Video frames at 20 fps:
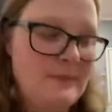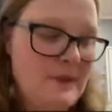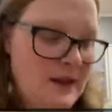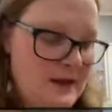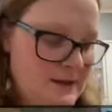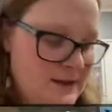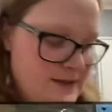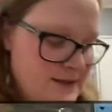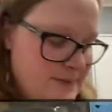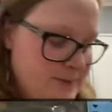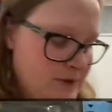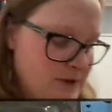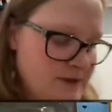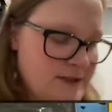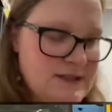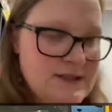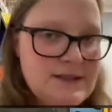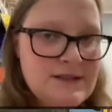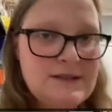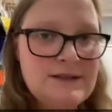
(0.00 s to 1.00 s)
these
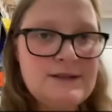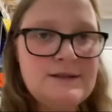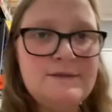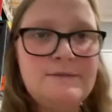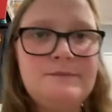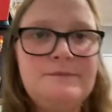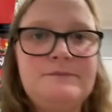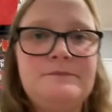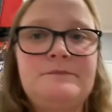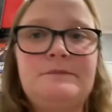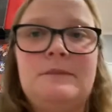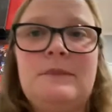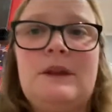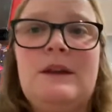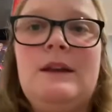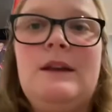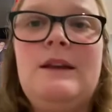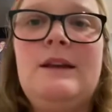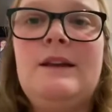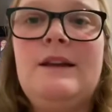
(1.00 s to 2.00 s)
boxes
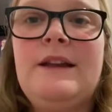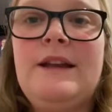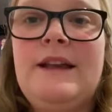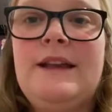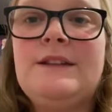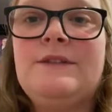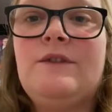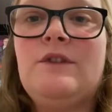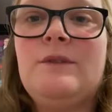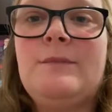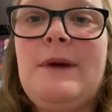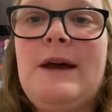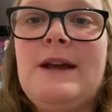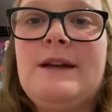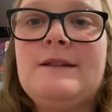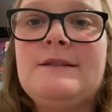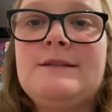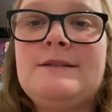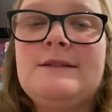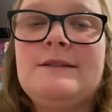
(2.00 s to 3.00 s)
is for the
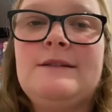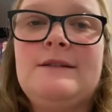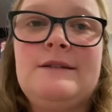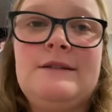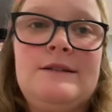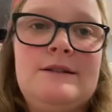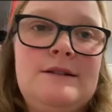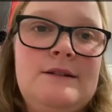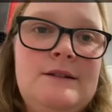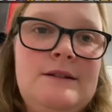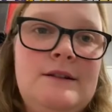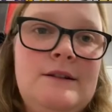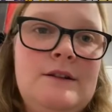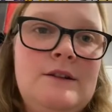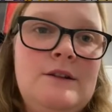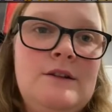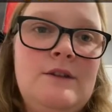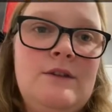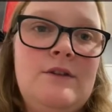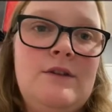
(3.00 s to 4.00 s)
packs.
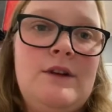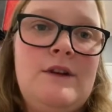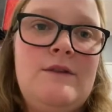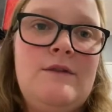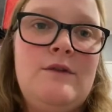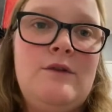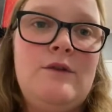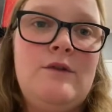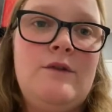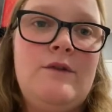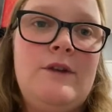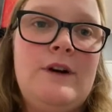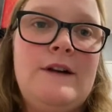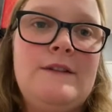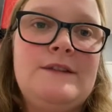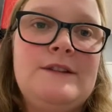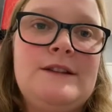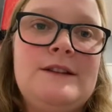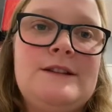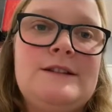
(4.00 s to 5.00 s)
Three, four,
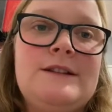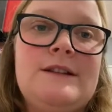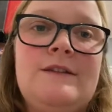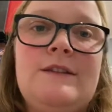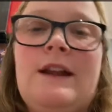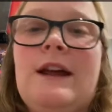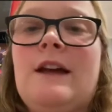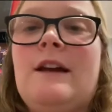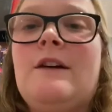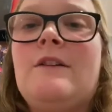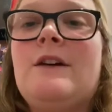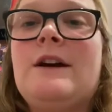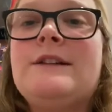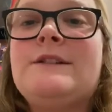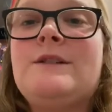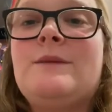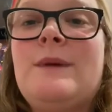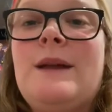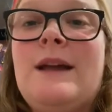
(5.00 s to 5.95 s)
five, six, seven, eight. All right, so we